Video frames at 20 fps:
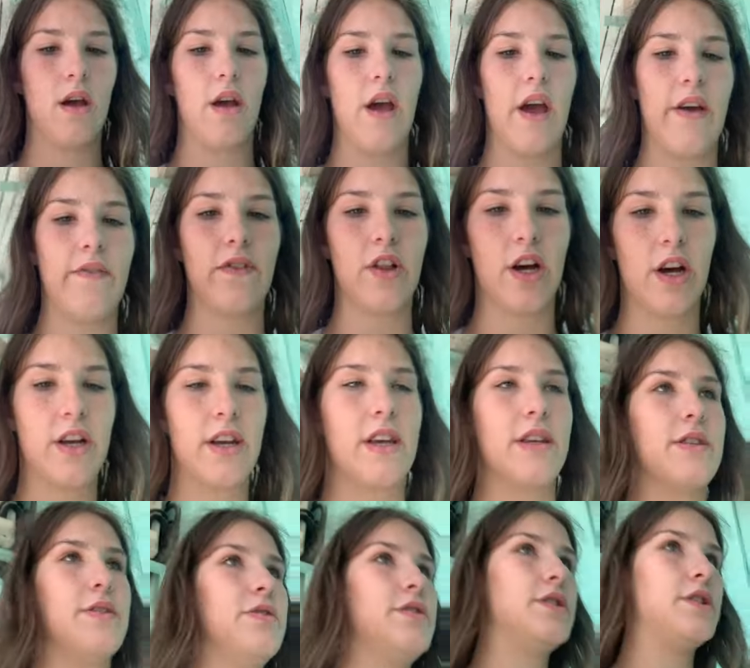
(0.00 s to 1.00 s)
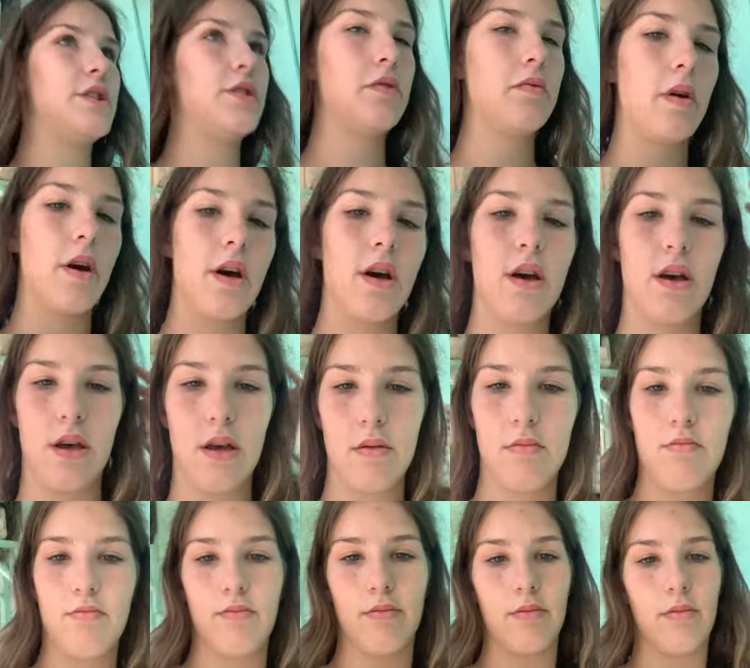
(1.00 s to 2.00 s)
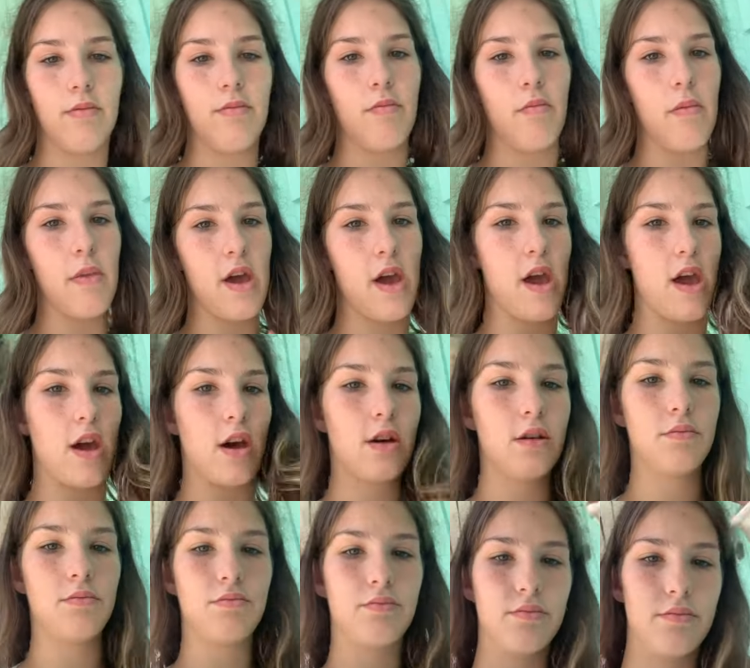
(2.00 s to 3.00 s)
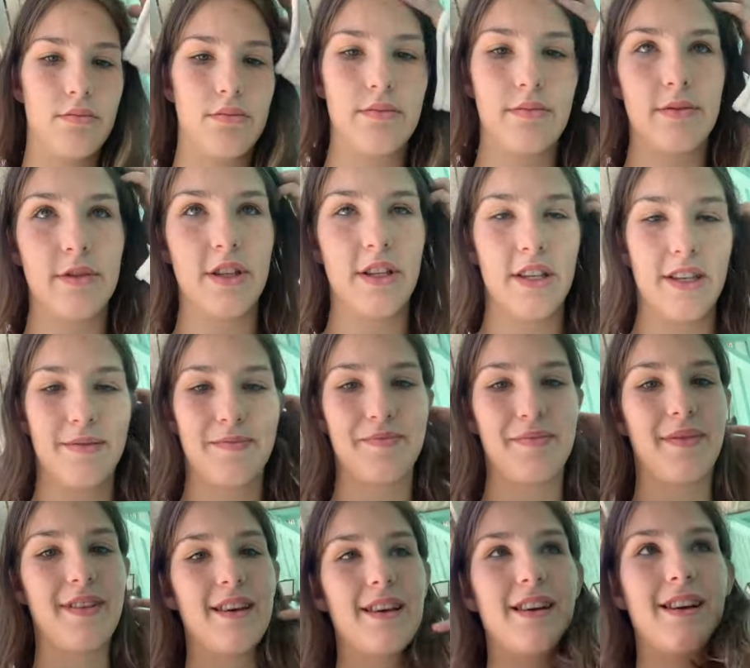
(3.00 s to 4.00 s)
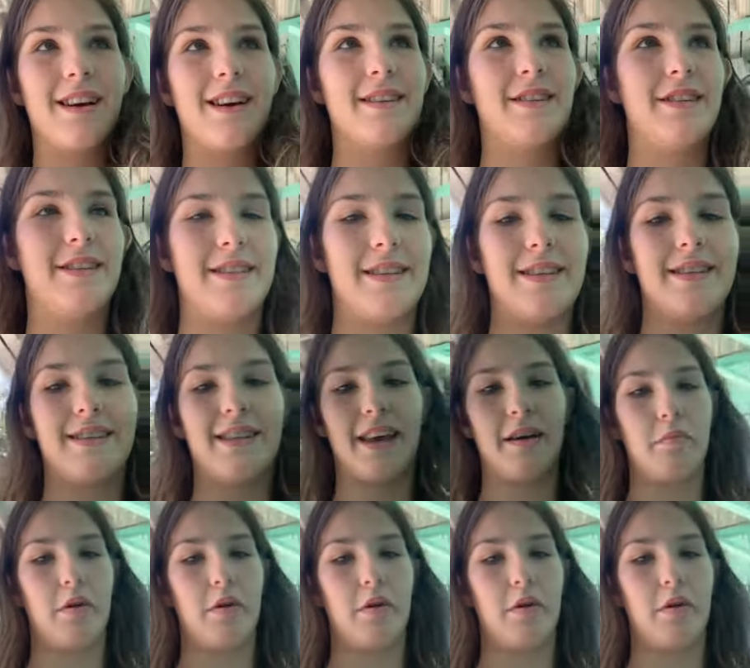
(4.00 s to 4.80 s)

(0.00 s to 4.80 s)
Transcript: I vlog this. You just do it. Me. Because she's a slave